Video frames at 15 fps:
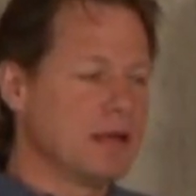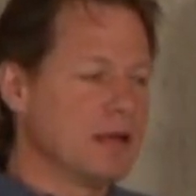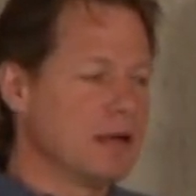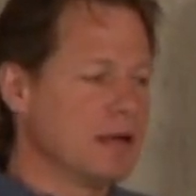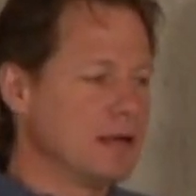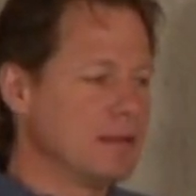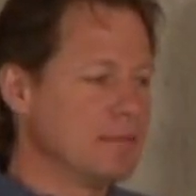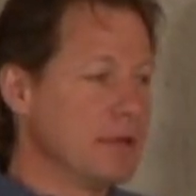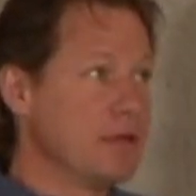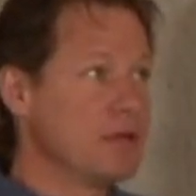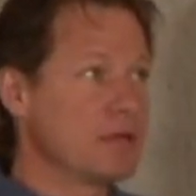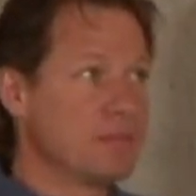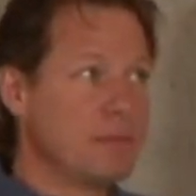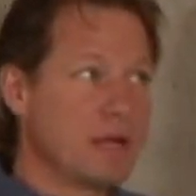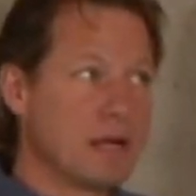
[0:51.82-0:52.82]
Now you
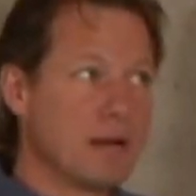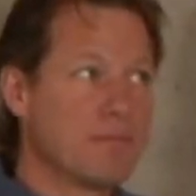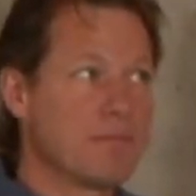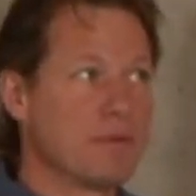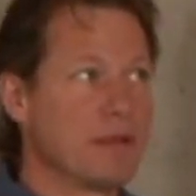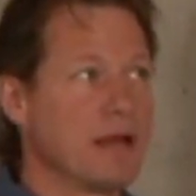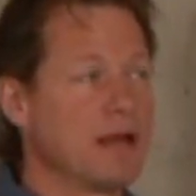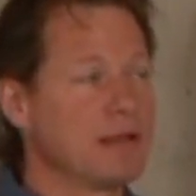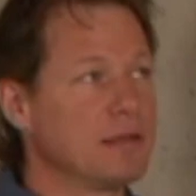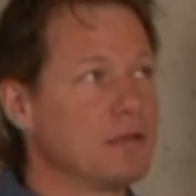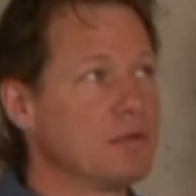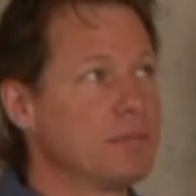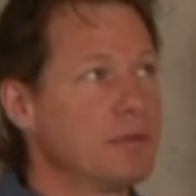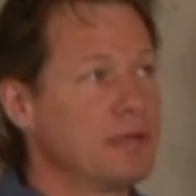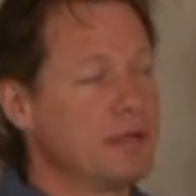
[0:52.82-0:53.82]
can make up for that a
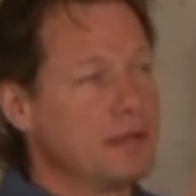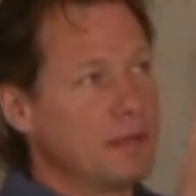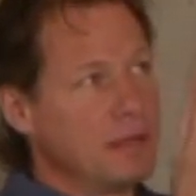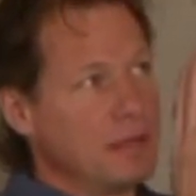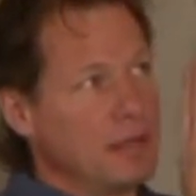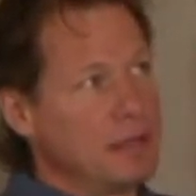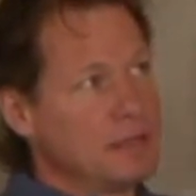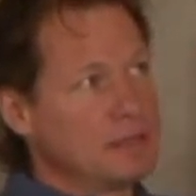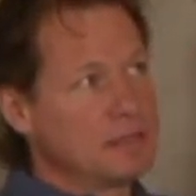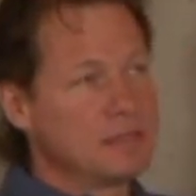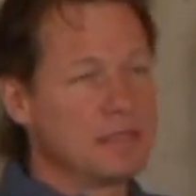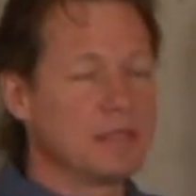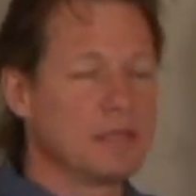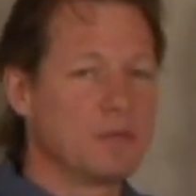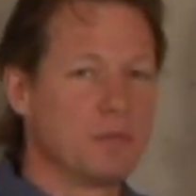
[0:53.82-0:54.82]
little bit on the
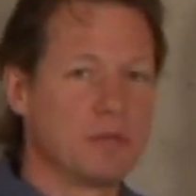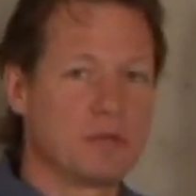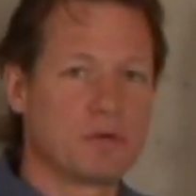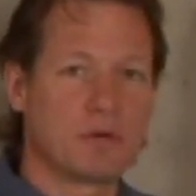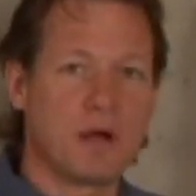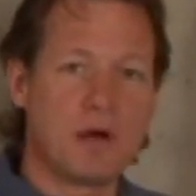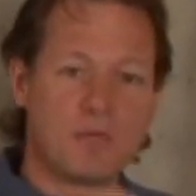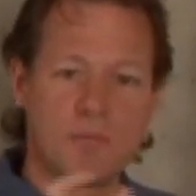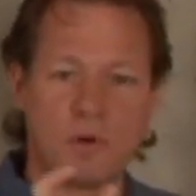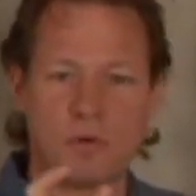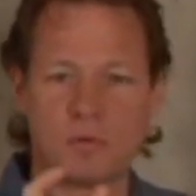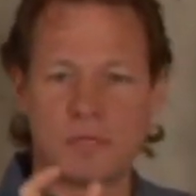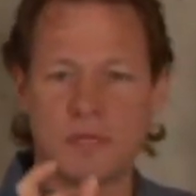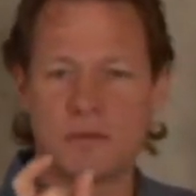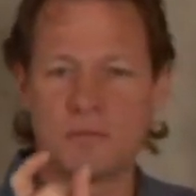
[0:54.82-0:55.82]
ceiling with crown
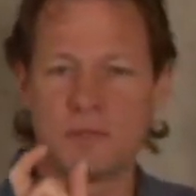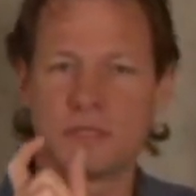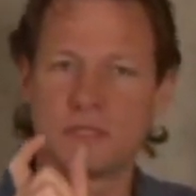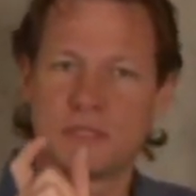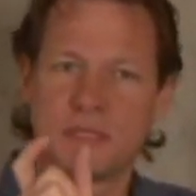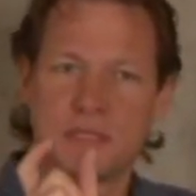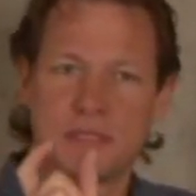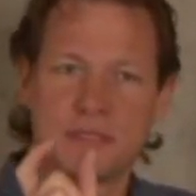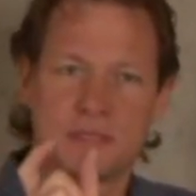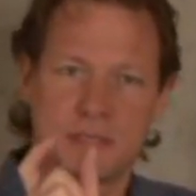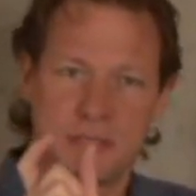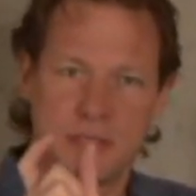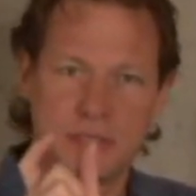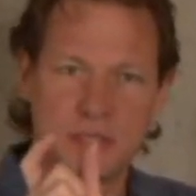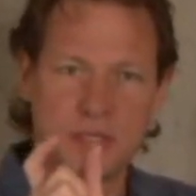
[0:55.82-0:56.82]
molding, which is
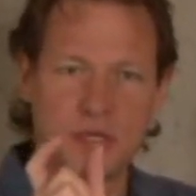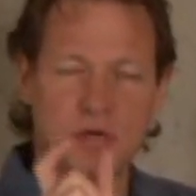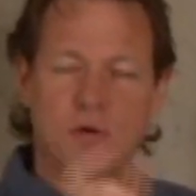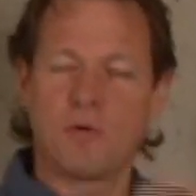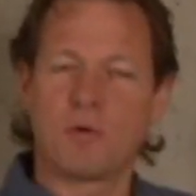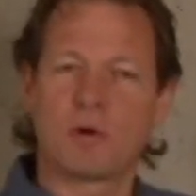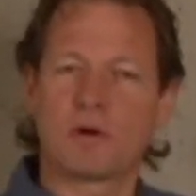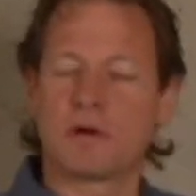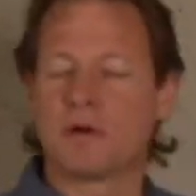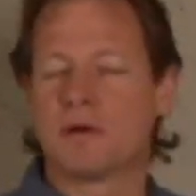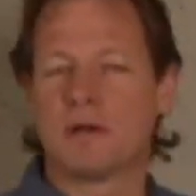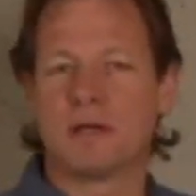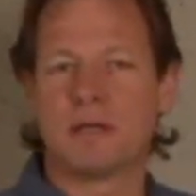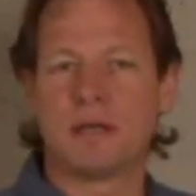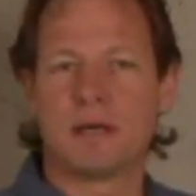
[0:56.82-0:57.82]
1.25
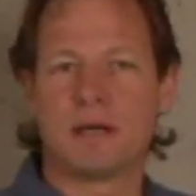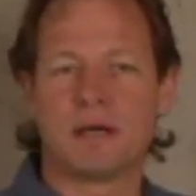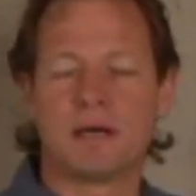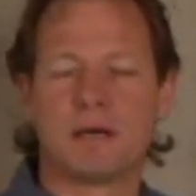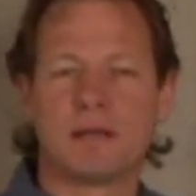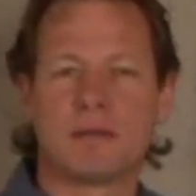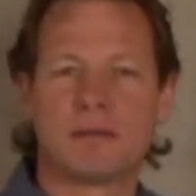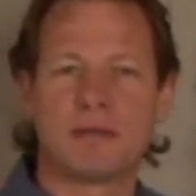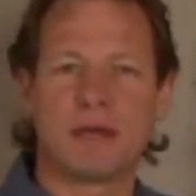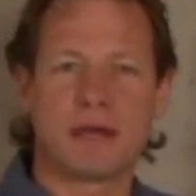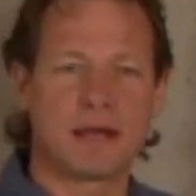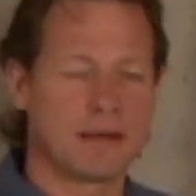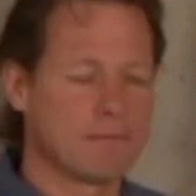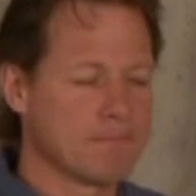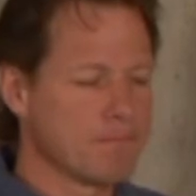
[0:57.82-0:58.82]
inches
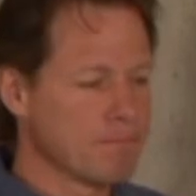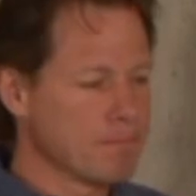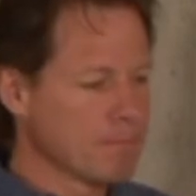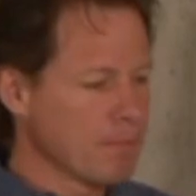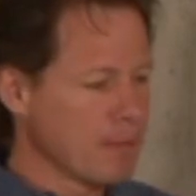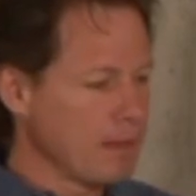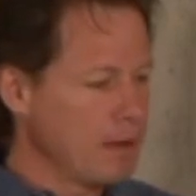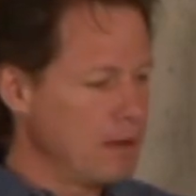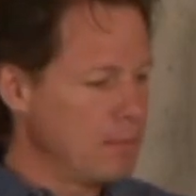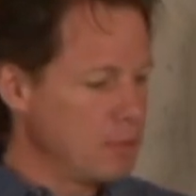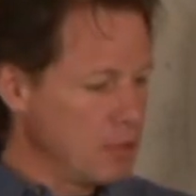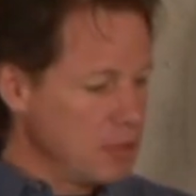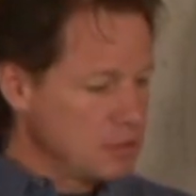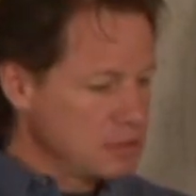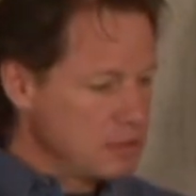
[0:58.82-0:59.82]
thick. But
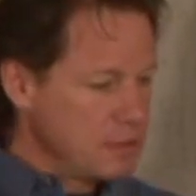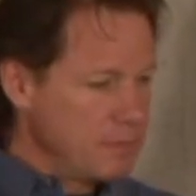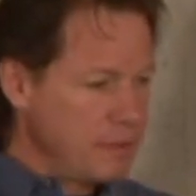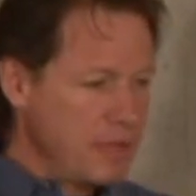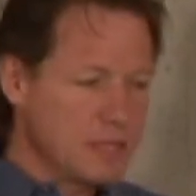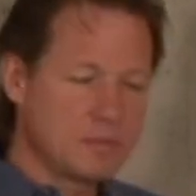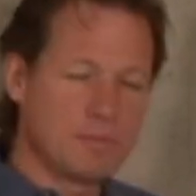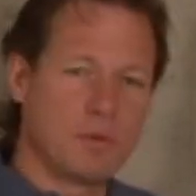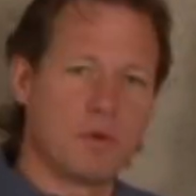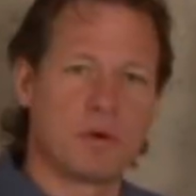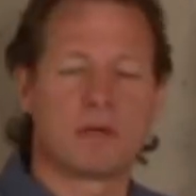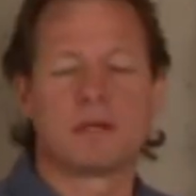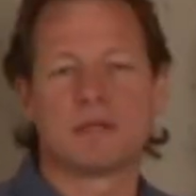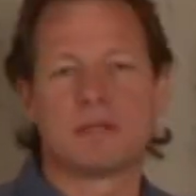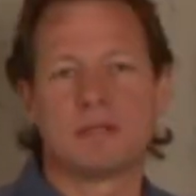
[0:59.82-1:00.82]
also the
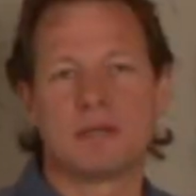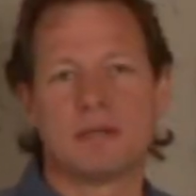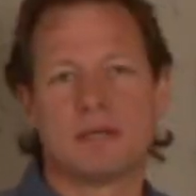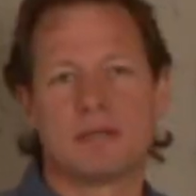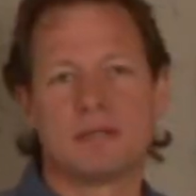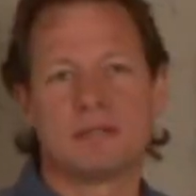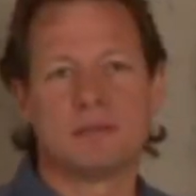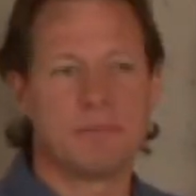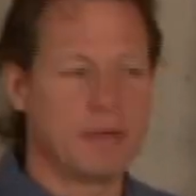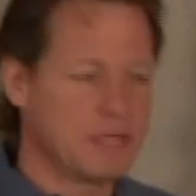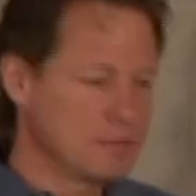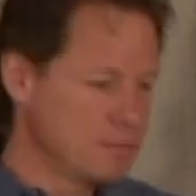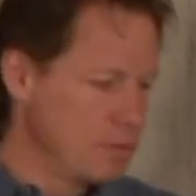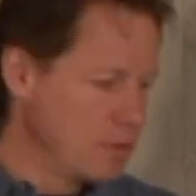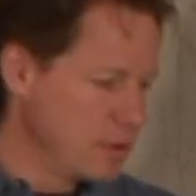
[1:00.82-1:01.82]
baseboard. The
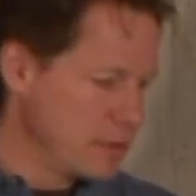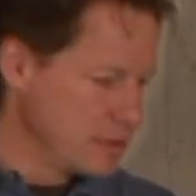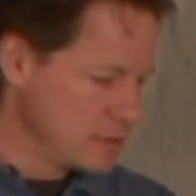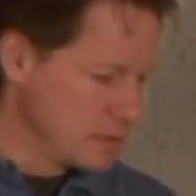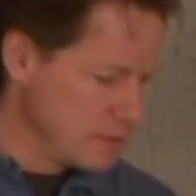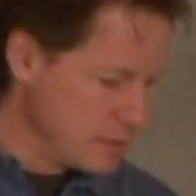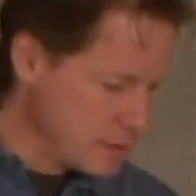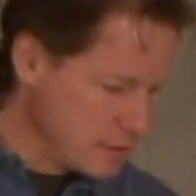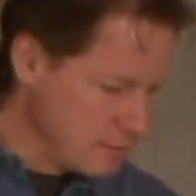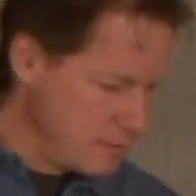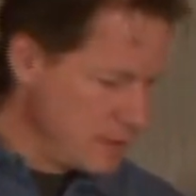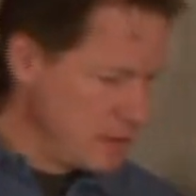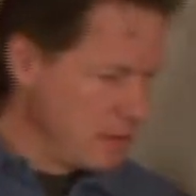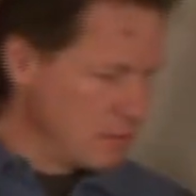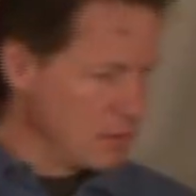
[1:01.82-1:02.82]
baseboard is going to
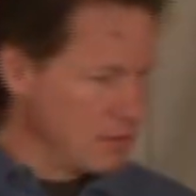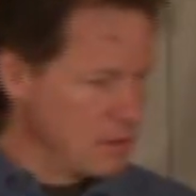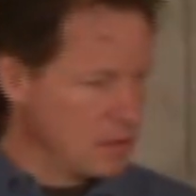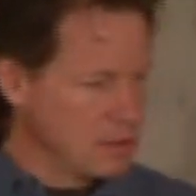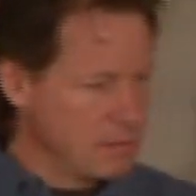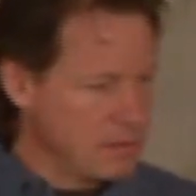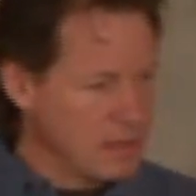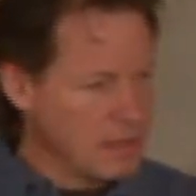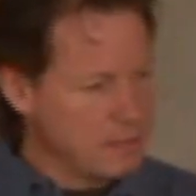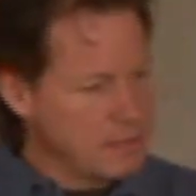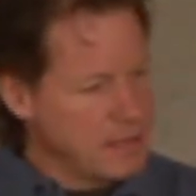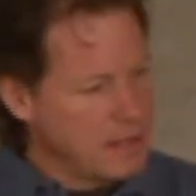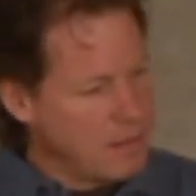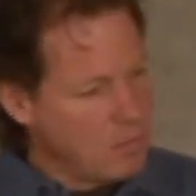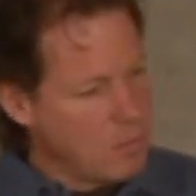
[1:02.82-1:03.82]
be going along the bottom of that